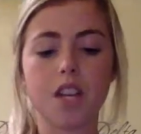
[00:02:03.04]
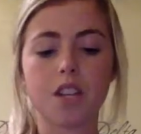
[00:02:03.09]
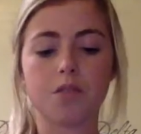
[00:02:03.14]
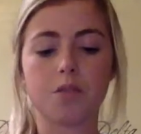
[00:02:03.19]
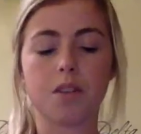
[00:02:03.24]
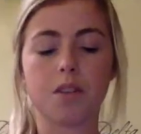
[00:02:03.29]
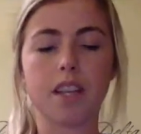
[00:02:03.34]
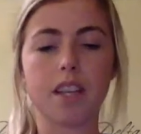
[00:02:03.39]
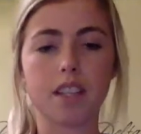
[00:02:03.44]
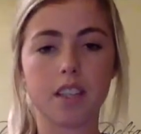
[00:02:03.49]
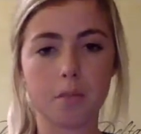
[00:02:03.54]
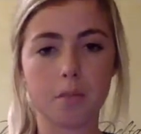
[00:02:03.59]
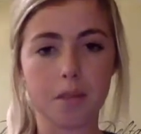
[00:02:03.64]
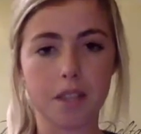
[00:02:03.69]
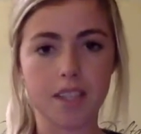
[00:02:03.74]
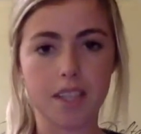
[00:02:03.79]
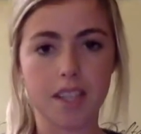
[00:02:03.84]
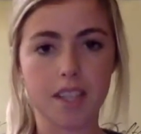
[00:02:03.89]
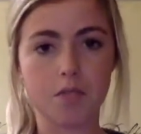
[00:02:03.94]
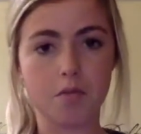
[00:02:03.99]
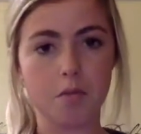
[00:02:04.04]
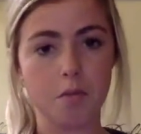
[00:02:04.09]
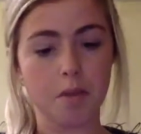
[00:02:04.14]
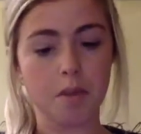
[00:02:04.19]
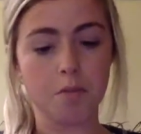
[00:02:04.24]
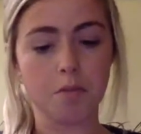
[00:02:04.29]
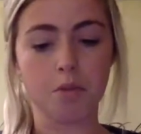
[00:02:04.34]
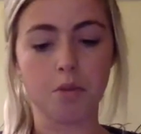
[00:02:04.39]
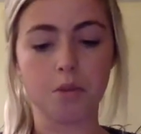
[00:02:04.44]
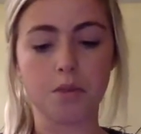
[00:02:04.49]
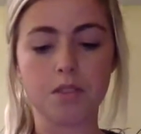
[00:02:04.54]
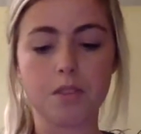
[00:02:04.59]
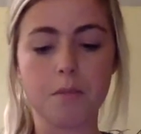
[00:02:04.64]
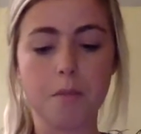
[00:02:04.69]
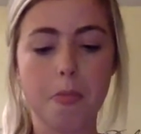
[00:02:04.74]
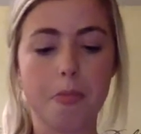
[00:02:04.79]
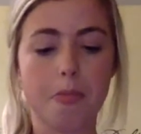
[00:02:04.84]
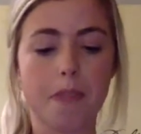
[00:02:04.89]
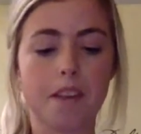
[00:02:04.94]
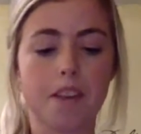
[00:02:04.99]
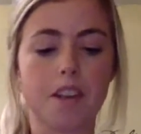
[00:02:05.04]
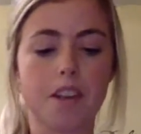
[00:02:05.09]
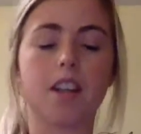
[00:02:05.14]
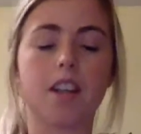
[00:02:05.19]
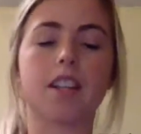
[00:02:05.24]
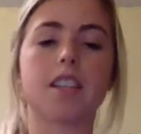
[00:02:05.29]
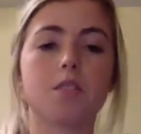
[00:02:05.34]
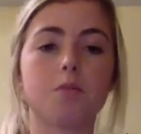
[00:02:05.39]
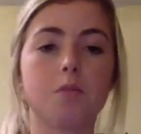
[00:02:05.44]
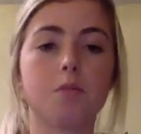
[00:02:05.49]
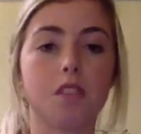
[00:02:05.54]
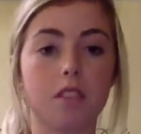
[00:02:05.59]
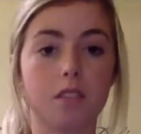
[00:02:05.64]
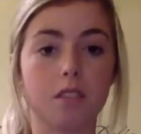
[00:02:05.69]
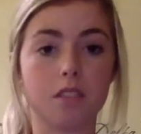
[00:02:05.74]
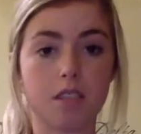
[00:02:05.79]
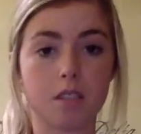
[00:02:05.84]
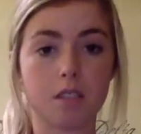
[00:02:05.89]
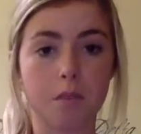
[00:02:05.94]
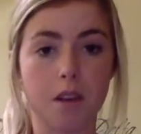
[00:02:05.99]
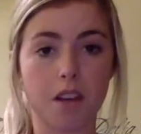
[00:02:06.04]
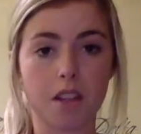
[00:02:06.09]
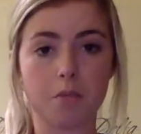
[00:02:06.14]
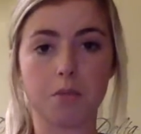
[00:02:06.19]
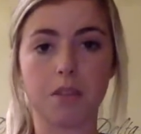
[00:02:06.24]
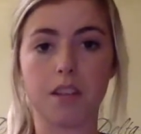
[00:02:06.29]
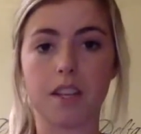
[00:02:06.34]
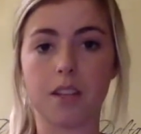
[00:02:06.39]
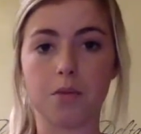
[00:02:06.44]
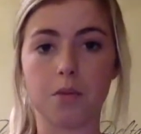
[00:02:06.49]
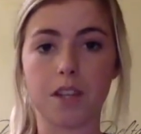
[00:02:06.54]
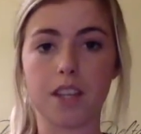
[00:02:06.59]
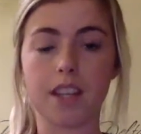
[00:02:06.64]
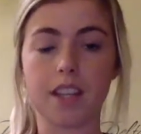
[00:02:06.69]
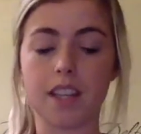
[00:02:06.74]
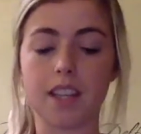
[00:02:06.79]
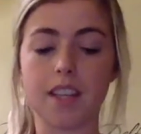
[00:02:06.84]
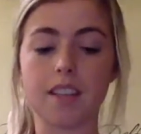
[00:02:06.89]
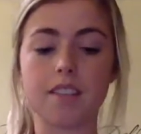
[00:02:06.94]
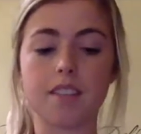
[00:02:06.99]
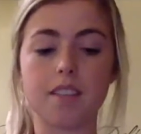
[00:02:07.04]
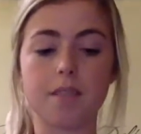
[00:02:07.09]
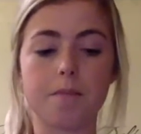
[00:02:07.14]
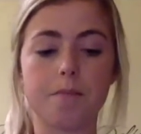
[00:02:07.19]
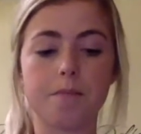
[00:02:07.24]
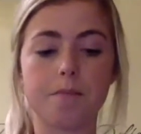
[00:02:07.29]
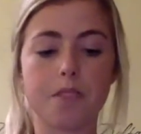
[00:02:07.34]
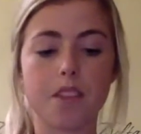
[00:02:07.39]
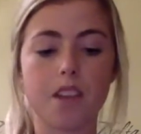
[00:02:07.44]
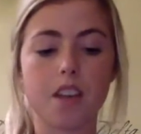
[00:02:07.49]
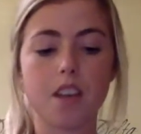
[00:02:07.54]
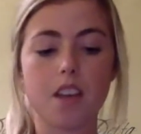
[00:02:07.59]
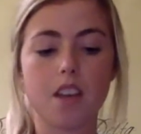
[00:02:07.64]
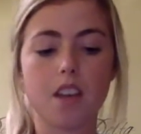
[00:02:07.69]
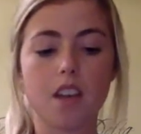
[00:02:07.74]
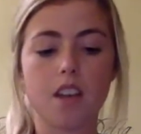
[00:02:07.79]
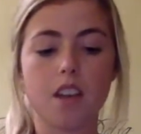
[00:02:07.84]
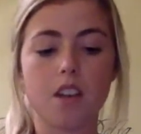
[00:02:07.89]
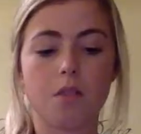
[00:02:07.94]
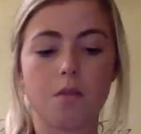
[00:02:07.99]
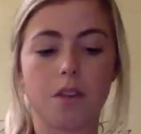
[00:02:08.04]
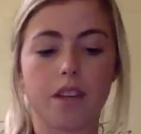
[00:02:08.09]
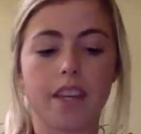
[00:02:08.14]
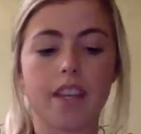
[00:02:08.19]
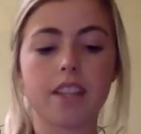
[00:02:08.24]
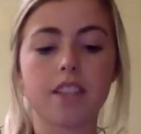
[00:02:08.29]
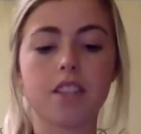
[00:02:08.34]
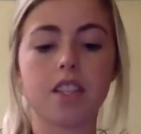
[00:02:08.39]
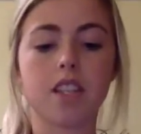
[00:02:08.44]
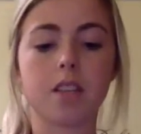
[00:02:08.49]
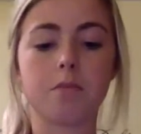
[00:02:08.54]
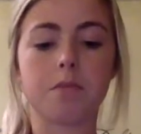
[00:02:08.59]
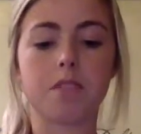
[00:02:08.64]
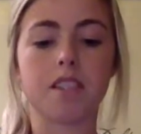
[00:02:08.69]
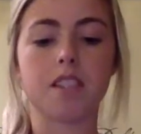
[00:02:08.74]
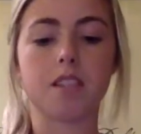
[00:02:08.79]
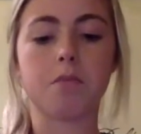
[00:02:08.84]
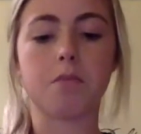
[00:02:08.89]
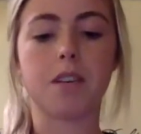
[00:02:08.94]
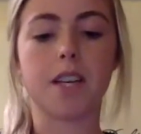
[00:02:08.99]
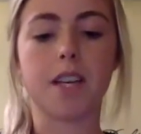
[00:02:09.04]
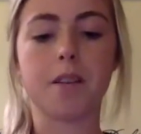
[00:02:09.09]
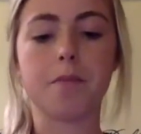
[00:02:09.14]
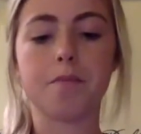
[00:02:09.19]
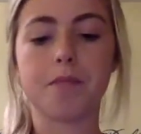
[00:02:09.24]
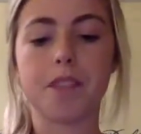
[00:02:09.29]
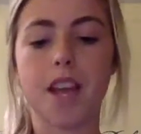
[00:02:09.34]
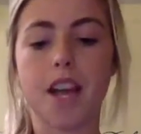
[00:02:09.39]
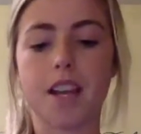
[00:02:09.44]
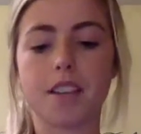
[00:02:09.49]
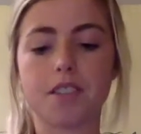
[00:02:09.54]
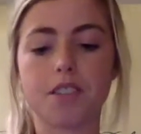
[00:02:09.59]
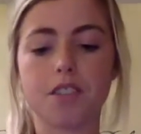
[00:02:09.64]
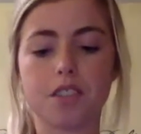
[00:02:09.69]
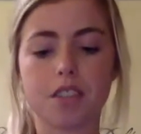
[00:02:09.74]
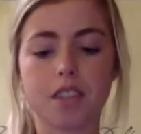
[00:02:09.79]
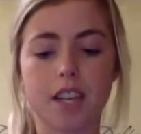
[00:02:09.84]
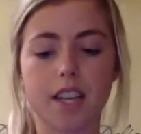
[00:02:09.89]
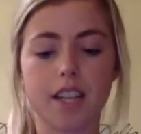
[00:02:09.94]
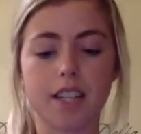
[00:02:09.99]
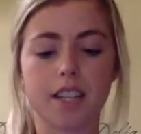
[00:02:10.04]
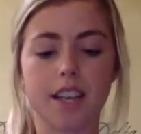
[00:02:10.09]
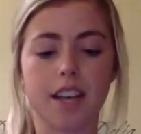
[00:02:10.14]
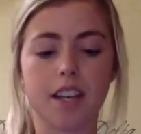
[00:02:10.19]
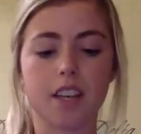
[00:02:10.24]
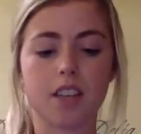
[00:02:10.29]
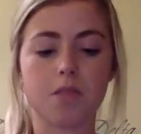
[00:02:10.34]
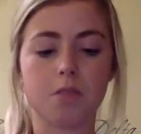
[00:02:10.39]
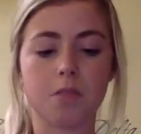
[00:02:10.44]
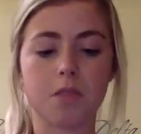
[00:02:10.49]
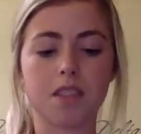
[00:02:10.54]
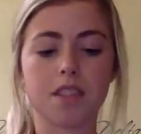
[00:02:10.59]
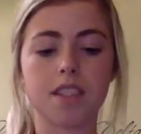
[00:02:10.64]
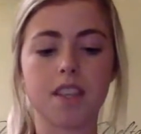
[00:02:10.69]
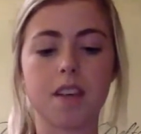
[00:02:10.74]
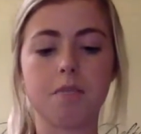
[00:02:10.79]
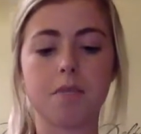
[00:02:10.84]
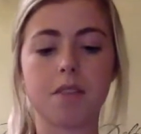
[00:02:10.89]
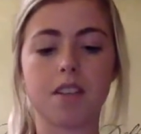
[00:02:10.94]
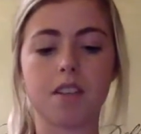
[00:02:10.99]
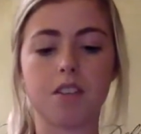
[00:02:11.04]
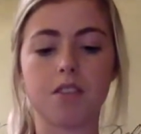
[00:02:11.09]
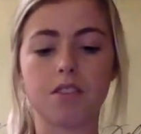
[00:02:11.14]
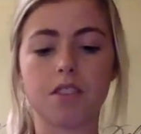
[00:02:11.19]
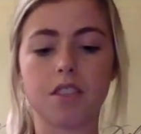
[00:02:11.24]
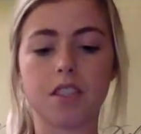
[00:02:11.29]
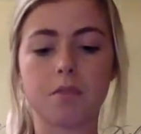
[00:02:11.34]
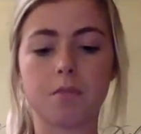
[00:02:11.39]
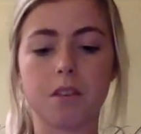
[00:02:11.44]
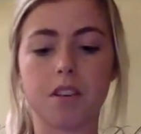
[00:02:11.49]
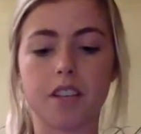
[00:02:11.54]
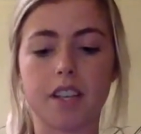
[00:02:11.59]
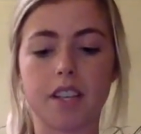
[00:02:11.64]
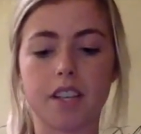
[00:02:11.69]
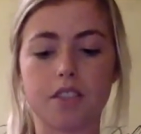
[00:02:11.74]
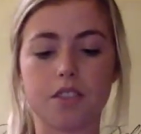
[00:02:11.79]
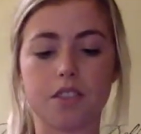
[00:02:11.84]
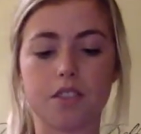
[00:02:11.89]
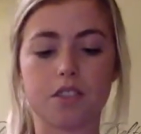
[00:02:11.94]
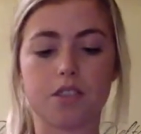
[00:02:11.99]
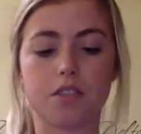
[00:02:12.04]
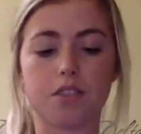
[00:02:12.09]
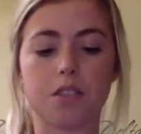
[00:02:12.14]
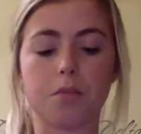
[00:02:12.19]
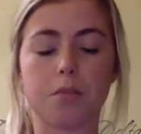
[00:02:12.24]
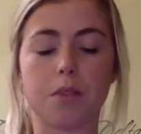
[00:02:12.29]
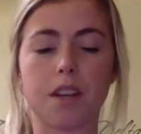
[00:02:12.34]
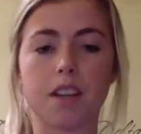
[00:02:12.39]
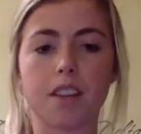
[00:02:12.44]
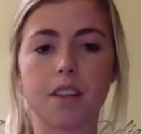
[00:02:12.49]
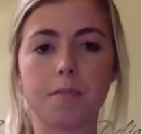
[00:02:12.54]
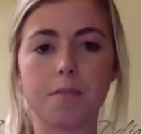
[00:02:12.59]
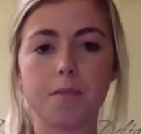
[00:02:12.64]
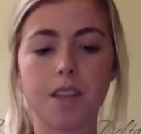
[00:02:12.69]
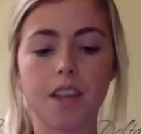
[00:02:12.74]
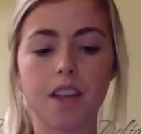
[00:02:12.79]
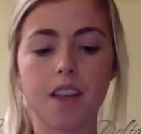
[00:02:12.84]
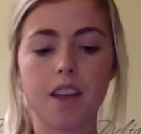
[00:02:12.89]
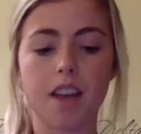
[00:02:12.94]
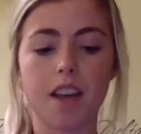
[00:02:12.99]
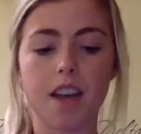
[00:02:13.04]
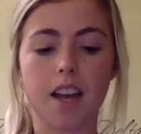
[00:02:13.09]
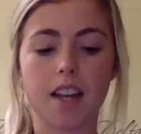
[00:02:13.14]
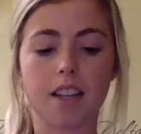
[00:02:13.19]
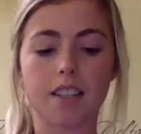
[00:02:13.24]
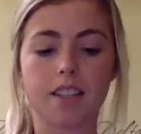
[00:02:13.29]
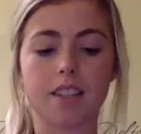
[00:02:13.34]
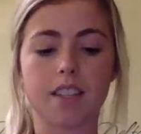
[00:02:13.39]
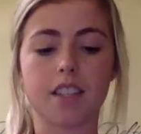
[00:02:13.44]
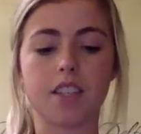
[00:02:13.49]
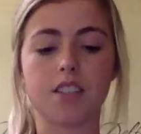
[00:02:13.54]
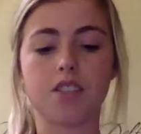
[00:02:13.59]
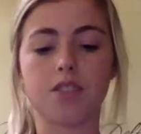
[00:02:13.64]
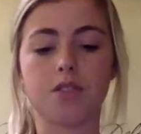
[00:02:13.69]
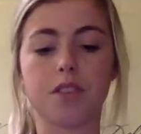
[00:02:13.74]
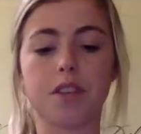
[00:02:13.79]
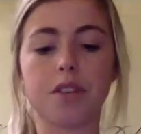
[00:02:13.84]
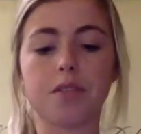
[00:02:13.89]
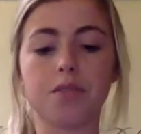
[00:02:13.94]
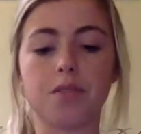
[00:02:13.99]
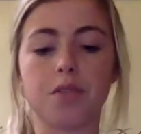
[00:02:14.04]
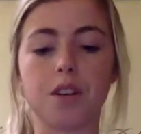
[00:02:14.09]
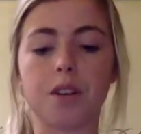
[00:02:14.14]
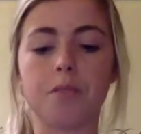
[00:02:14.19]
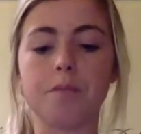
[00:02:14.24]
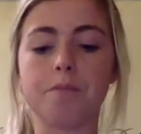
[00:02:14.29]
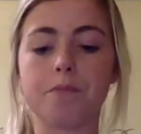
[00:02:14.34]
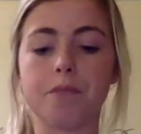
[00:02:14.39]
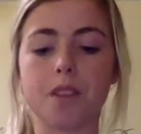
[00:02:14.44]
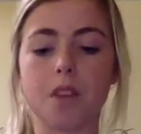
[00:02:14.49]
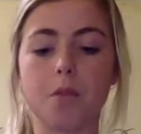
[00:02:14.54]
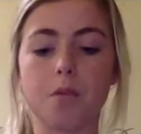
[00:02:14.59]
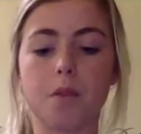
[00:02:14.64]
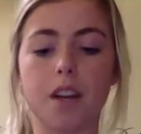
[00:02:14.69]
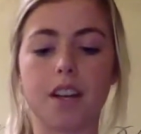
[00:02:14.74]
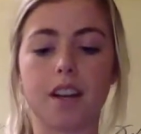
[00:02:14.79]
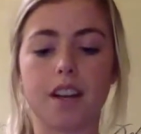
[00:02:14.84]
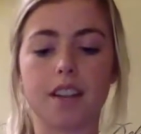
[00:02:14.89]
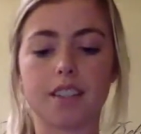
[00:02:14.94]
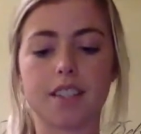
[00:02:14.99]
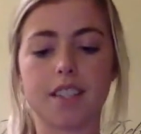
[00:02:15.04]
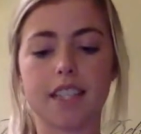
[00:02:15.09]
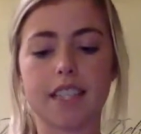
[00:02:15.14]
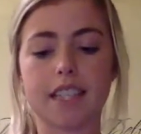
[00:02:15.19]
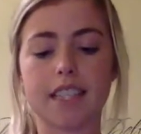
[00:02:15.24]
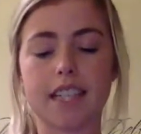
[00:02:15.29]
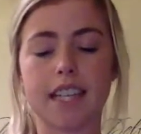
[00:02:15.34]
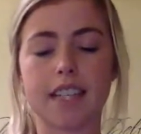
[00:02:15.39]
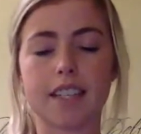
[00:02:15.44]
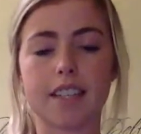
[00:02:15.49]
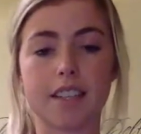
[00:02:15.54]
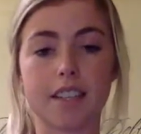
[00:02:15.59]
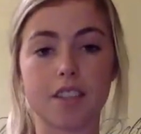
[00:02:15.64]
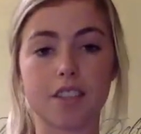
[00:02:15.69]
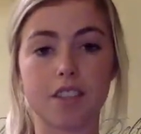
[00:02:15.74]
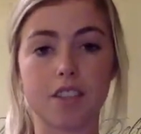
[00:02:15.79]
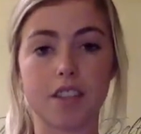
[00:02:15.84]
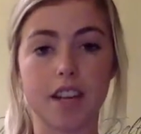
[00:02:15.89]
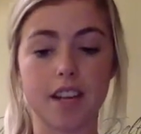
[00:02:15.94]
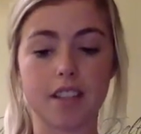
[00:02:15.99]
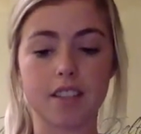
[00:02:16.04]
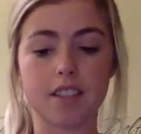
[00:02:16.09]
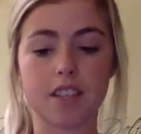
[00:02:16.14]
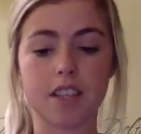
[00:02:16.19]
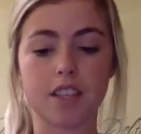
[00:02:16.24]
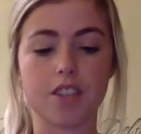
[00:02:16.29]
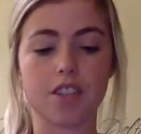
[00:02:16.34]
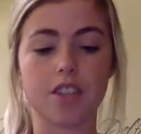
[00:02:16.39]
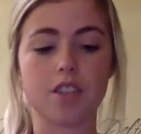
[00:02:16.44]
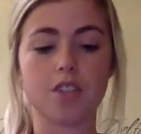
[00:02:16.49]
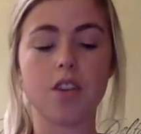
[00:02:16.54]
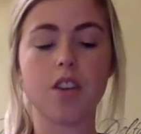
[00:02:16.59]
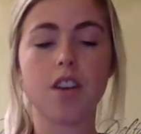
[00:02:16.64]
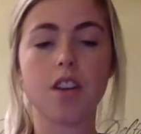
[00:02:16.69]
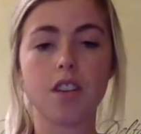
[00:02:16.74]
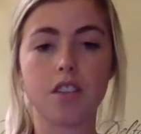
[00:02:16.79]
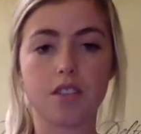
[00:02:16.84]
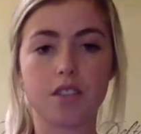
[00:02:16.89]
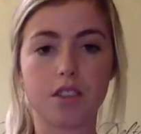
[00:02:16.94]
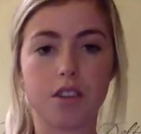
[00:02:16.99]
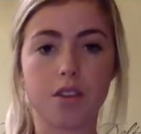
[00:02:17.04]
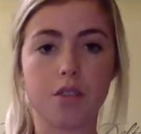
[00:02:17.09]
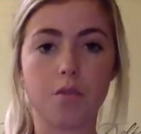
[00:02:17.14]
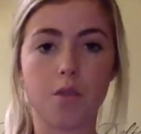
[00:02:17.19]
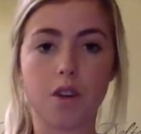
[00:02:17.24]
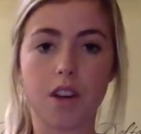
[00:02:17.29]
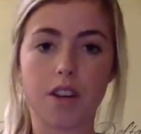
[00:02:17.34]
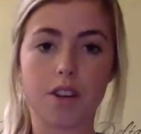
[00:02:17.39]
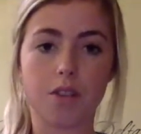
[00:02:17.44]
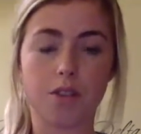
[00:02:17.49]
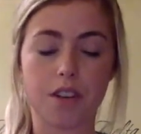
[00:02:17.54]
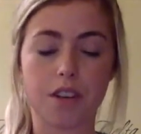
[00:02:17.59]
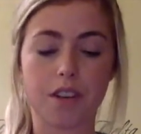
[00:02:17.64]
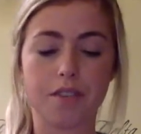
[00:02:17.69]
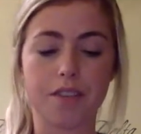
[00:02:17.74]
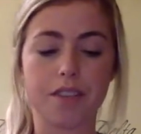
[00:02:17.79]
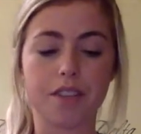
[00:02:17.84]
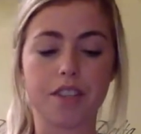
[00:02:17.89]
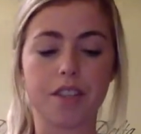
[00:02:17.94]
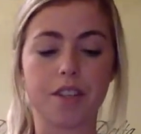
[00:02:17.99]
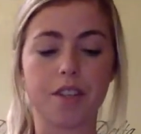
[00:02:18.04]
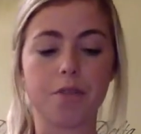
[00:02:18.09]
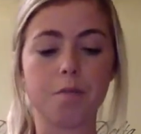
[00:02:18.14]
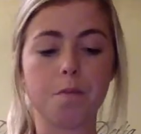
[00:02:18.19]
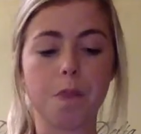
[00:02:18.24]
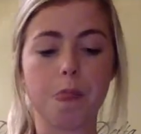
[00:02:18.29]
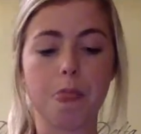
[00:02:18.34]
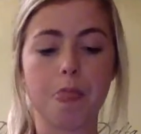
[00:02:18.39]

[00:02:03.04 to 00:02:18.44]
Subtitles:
20 Olympic-sized swimming pools, a dog can smell the blood with ease. When cancer comes into play, Hassler stated that humans have been known to smell cancer through the breath at stage 3 or 4, while dogs can detect cancer at stages 0, 1, or even 2.